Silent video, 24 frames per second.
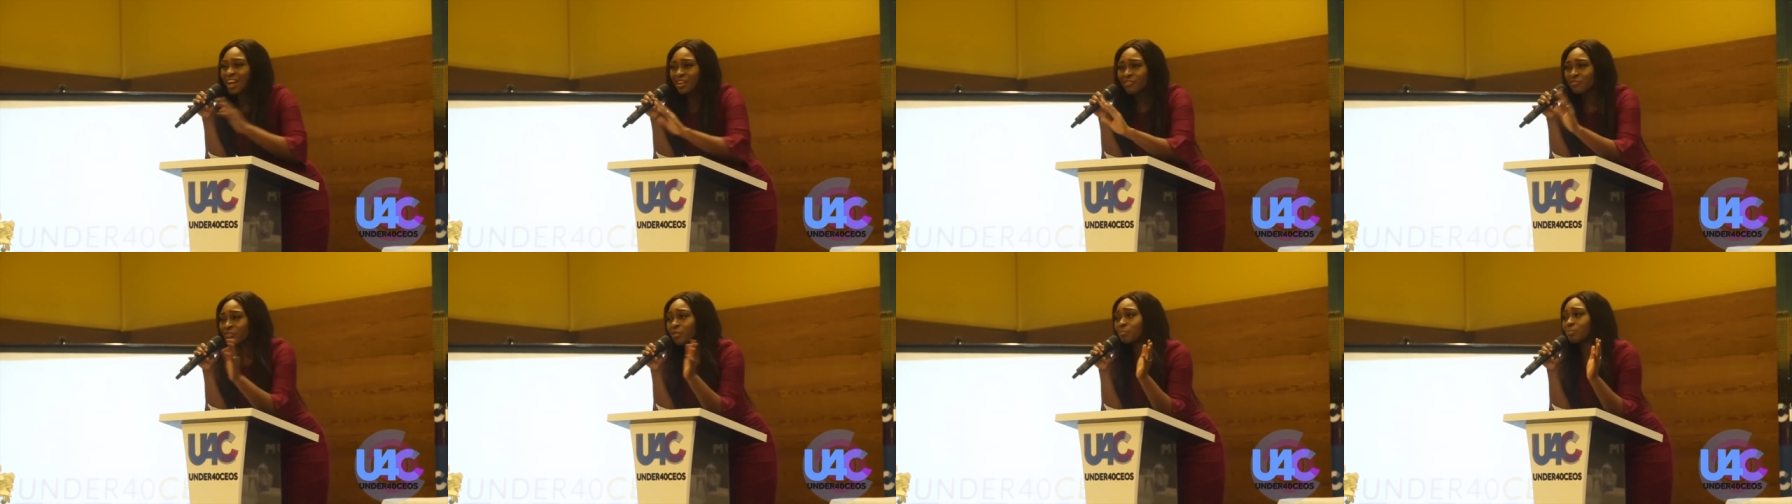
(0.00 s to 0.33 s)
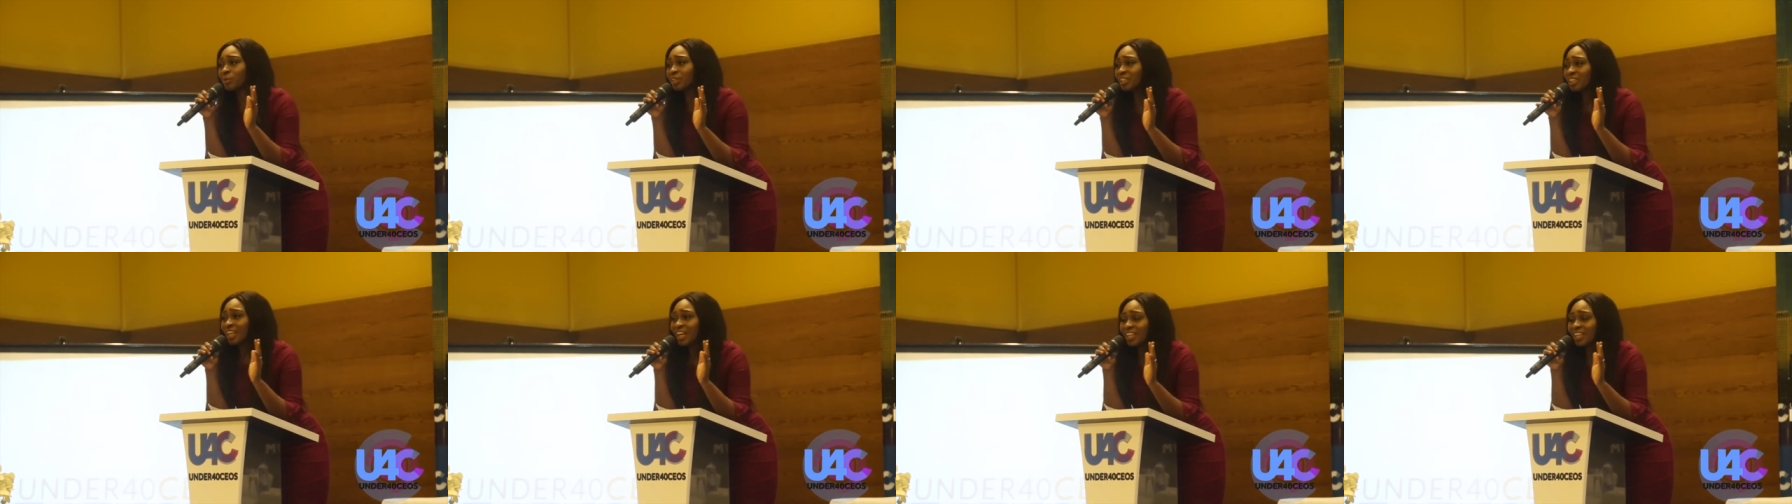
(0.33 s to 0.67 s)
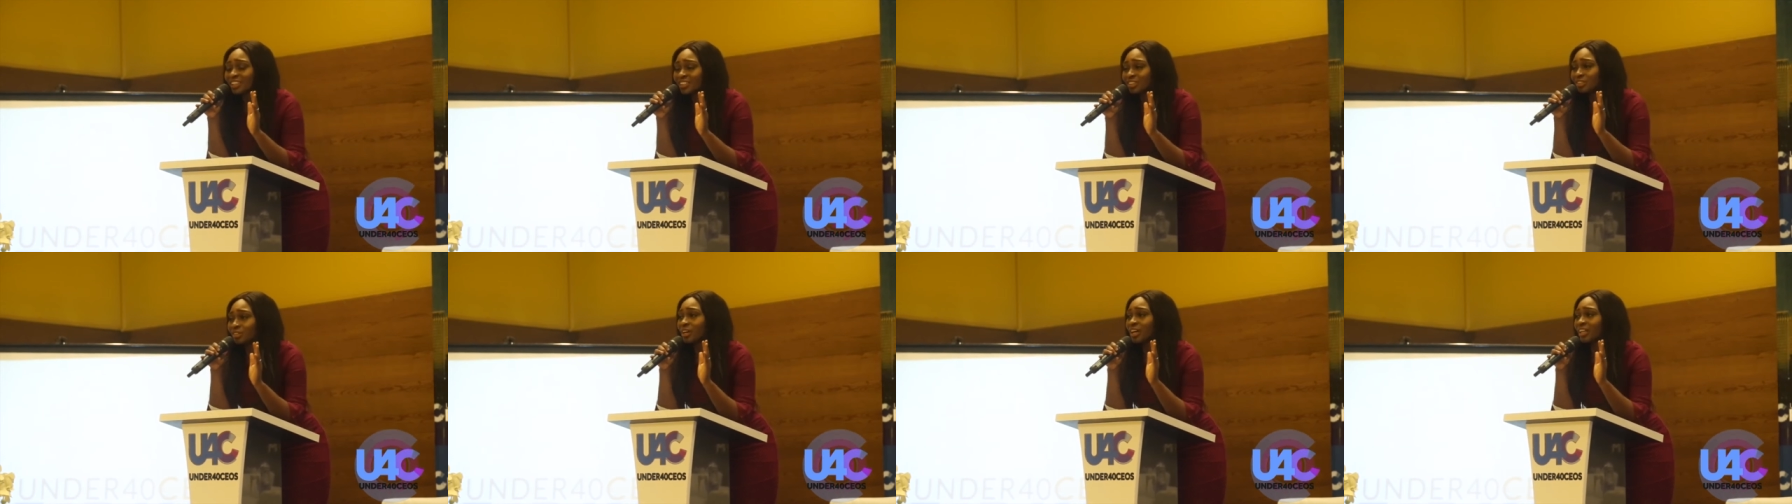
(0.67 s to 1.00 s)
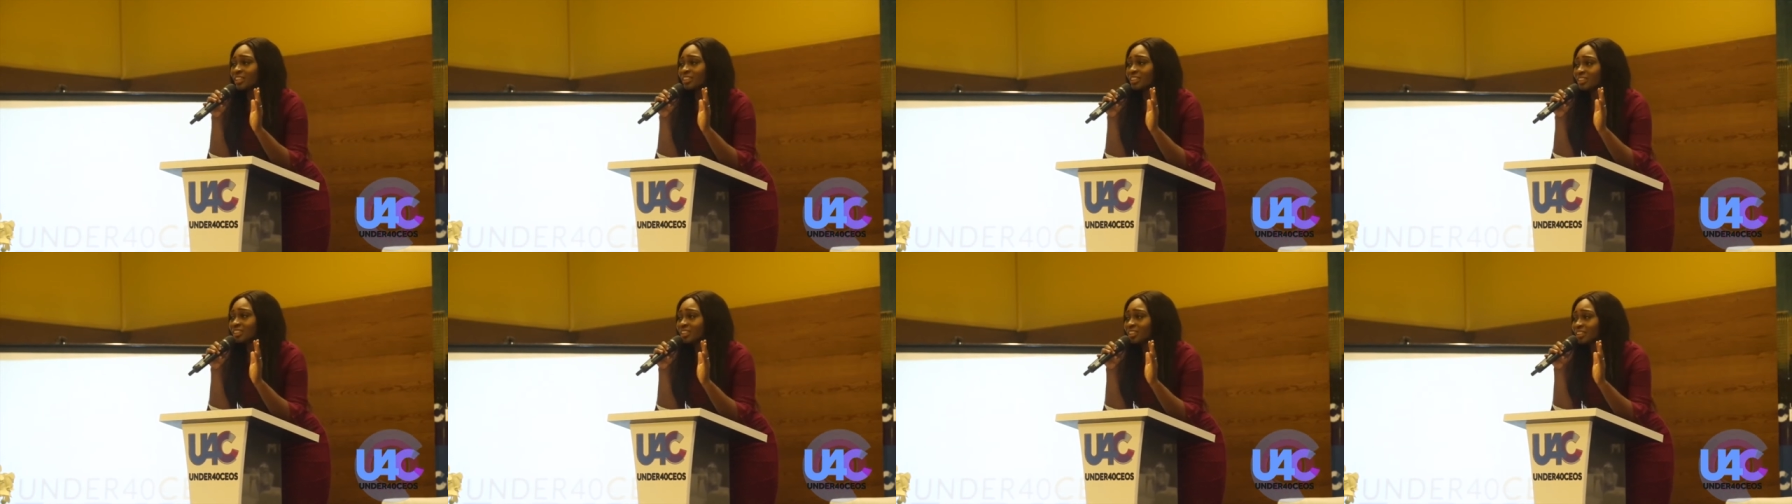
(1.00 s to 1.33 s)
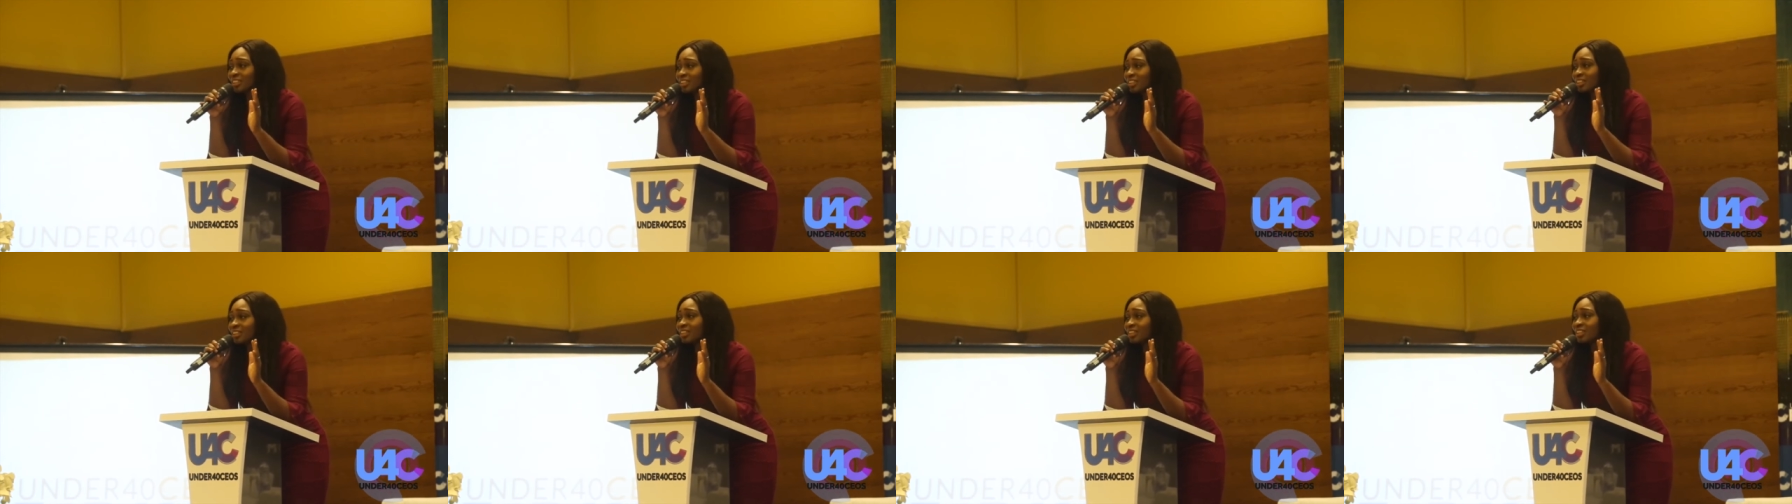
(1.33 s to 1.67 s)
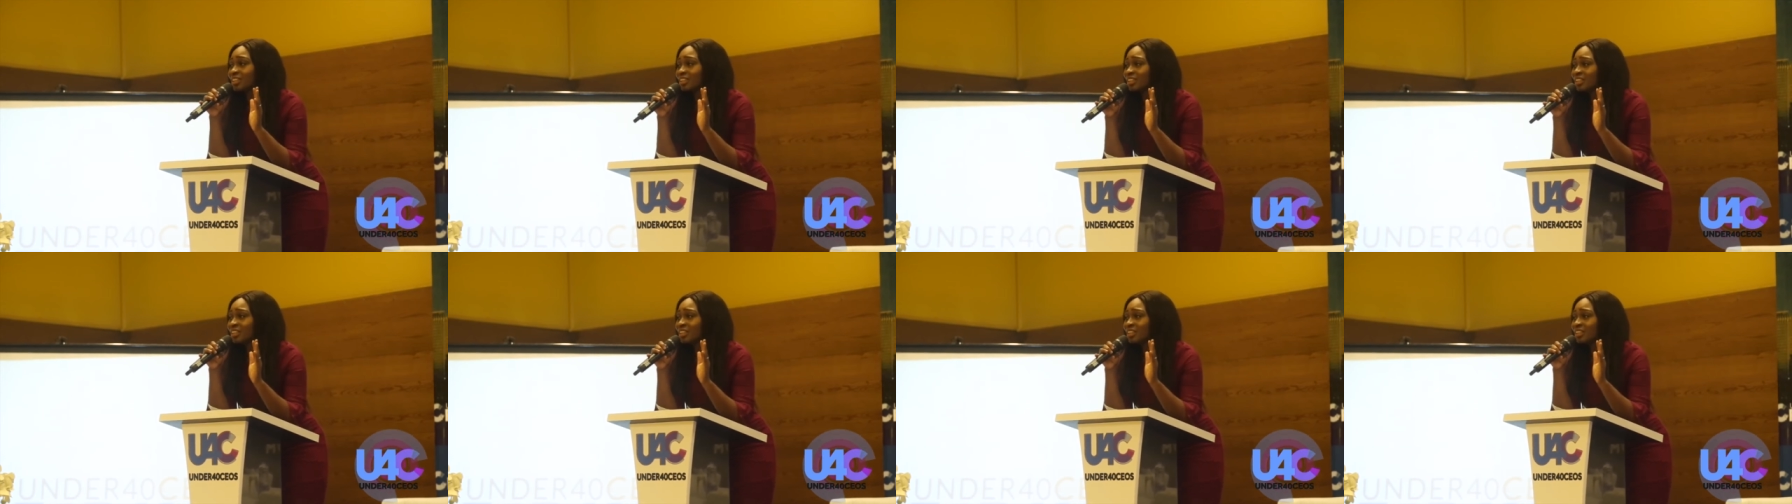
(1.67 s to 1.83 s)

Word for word: everybody has to go and see.